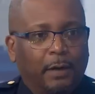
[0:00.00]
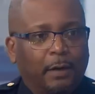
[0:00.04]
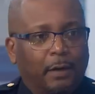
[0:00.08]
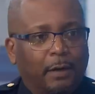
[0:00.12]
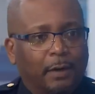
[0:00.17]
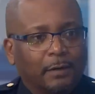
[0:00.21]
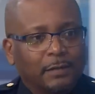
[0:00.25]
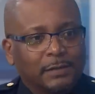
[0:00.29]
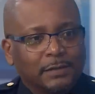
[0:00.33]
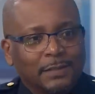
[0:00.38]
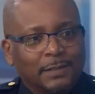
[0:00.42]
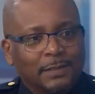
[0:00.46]

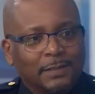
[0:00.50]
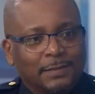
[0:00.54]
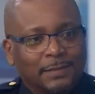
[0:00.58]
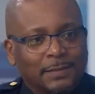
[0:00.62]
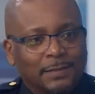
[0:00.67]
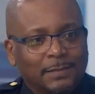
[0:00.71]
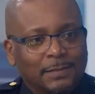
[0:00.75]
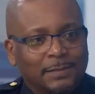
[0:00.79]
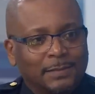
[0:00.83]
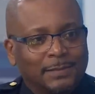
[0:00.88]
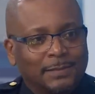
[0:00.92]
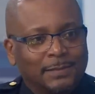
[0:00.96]
our
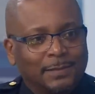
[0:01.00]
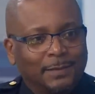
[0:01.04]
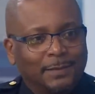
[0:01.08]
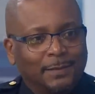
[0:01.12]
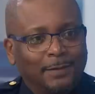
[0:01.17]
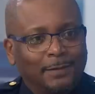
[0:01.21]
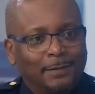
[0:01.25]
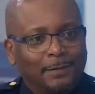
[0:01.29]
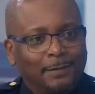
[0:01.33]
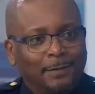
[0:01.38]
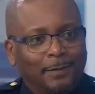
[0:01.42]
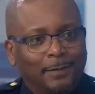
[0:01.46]
citizens
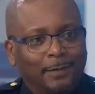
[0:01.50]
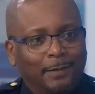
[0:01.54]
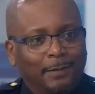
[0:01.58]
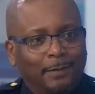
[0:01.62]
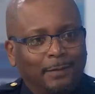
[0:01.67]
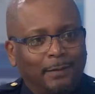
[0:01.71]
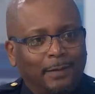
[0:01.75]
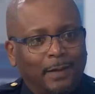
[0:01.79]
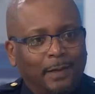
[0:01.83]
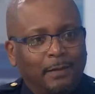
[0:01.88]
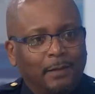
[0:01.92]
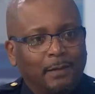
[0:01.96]

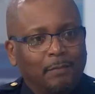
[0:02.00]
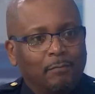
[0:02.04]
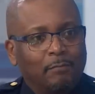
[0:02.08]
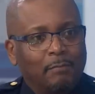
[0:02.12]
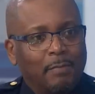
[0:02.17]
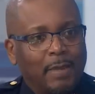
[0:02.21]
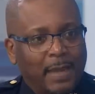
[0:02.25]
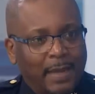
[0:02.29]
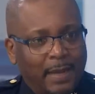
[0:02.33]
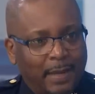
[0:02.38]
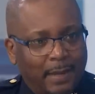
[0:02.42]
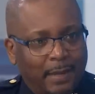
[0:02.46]
they
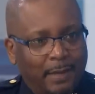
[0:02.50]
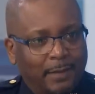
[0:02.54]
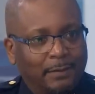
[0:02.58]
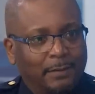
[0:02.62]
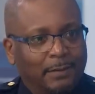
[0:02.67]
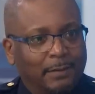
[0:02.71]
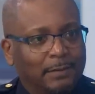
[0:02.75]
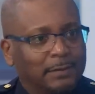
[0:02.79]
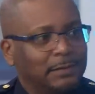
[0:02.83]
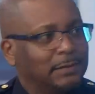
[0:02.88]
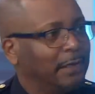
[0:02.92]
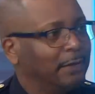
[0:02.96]

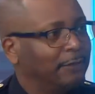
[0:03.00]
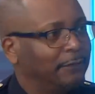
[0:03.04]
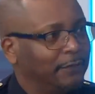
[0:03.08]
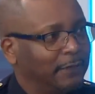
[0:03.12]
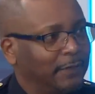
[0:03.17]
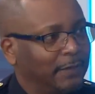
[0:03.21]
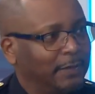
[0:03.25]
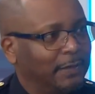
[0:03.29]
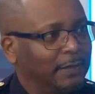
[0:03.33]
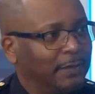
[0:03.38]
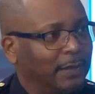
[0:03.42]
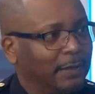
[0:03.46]
demand
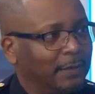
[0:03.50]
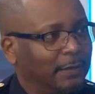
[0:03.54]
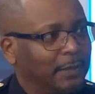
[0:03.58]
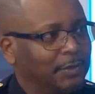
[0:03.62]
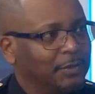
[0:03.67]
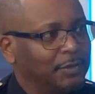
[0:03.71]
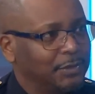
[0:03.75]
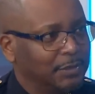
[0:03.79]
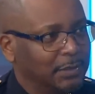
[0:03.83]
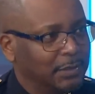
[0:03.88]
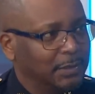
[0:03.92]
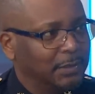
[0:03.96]
safety, and they
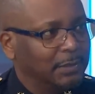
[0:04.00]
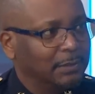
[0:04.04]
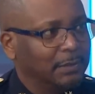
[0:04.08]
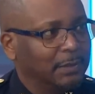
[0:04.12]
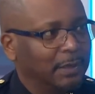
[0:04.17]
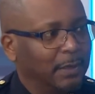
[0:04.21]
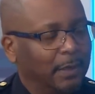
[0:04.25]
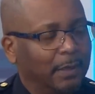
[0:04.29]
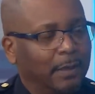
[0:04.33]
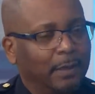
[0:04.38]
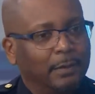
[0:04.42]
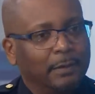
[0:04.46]
should,
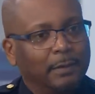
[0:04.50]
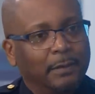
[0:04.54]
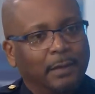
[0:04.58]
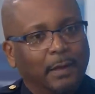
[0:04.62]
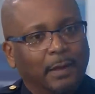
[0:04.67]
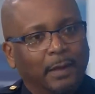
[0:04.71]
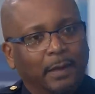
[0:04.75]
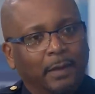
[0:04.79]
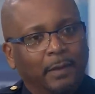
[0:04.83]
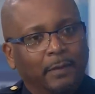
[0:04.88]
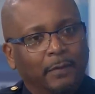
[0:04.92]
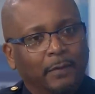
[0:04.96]
and
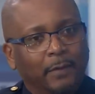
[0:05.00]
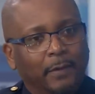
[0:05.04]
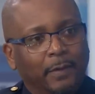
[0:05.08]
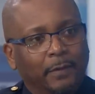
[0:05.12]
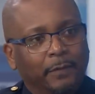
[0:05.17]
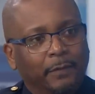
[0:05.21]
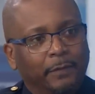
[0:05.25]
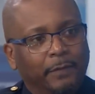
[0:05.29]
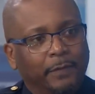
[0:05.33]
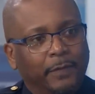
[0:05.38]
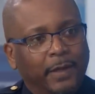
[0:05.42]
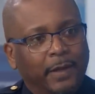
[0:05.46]
and
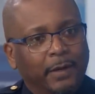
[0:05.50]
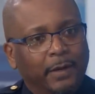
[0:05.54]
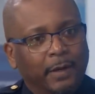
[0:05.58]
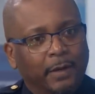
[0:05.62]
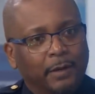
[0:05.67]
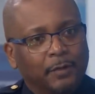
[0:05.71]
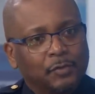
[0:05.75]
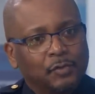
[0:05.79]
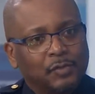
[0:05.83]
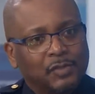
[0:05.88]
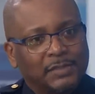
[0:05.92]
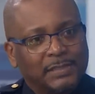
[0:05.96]
they
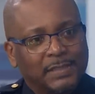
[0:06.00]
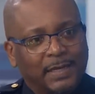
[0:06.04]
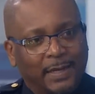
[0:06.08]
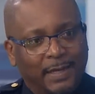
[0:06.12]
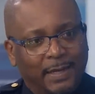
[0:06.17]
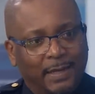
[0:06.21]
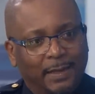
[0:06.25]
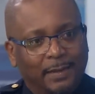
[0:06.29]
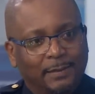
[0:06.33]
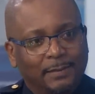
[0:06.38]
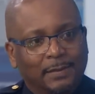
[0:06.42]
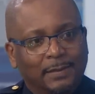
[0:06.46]

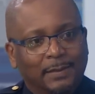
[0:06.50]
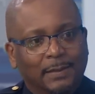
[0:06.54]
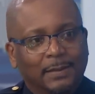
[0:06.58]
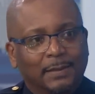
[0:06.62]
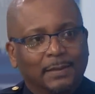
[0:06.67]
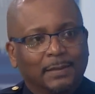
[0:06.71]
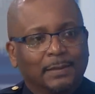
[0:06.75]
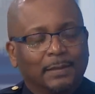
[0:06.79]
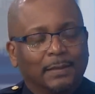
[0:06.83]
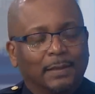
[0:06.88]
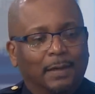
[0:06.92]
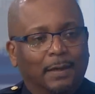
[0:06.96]
understand
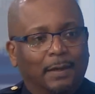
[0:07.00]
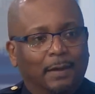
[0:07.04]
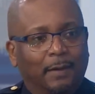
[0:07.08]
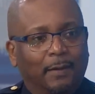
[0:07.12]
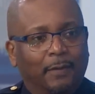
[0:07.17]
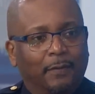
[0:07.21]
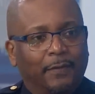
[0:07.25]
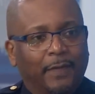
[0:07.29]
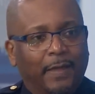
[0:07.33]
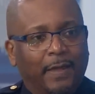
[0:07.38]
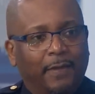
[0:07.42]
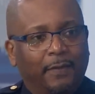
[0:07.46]

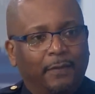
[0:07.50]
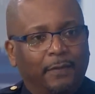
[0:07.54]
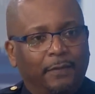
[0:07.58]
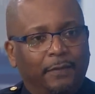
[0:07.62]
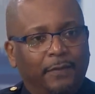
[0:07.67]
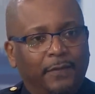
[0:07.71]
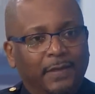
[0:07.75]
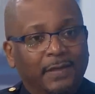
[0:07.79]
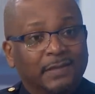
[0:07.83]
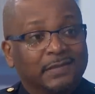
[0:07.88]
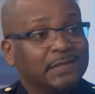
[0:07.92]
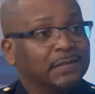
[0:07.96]
uh,
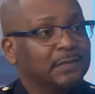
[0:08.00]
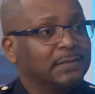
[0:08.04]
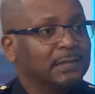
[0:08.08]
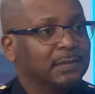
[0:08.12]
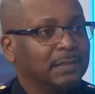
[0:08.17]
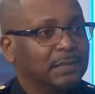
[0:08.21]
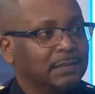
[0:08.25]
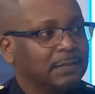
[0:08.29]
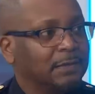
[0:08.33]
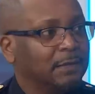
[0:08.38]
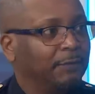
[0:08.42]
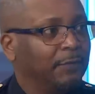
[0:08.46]
that these
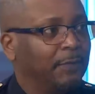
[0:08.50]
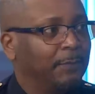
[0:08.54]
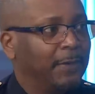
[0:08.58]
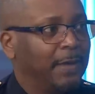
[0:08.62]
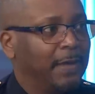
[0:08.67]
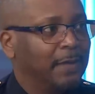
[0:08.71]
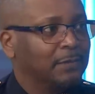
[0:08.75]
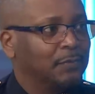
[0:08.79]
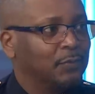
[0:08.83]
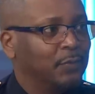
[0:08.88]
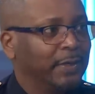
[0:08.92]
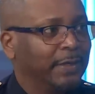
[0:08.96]
incidents of the
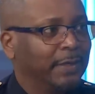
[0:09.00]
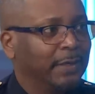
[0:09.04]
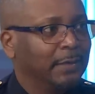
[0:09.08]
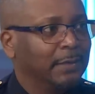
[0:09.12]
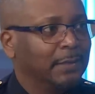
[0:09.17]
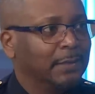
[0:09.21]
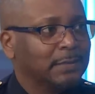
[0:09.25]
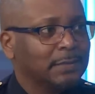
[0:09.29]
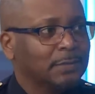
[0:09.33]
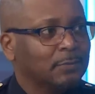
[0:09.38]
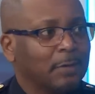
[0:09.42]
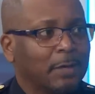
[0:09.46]
past weekend
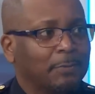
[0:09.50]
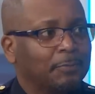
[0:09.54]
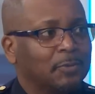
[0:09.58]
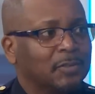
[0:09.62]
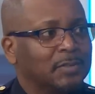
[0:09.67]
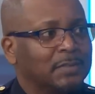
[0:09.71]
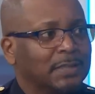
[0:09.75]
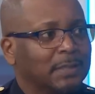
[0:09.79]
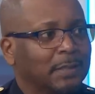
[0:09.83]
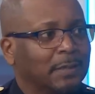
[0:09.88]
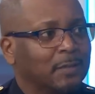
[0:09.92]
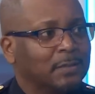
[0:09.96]
doesn't
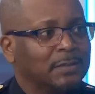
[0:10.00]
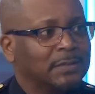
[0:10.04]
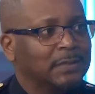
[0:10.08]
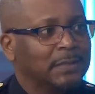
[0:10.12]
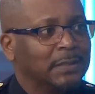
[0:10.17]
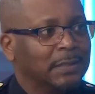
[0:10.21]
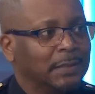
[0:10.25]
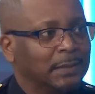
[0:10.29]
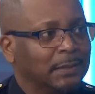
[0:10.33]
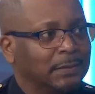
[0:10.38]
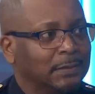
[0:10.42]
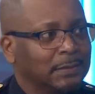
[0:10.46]
represent our
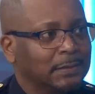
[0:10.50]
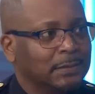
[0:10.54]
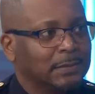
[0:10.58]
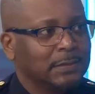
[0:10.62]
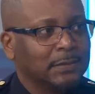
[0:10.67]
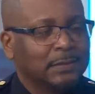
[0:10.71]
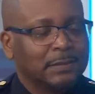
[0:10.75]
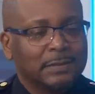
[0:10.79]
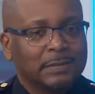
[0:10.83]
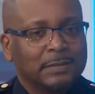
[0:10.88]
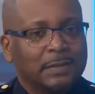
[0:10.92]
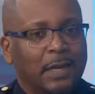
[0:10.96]
city.
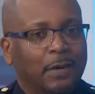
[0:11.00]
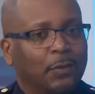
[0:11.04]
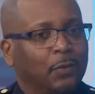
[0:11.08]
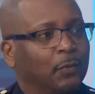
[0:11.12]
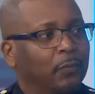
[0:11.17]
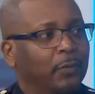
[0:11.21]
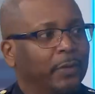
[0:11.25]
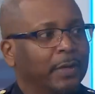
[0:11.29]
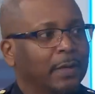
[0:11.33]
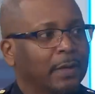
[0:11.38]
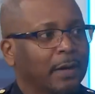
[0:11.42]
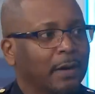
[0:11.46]
This is not who
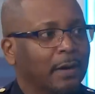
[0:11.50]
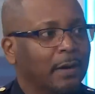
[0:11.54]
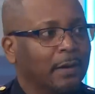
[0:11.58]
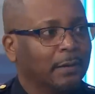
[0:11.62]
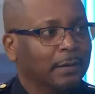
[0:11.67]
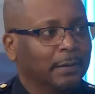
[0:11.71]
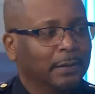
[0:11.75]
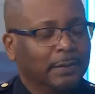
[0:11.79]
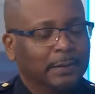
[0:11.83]
we are.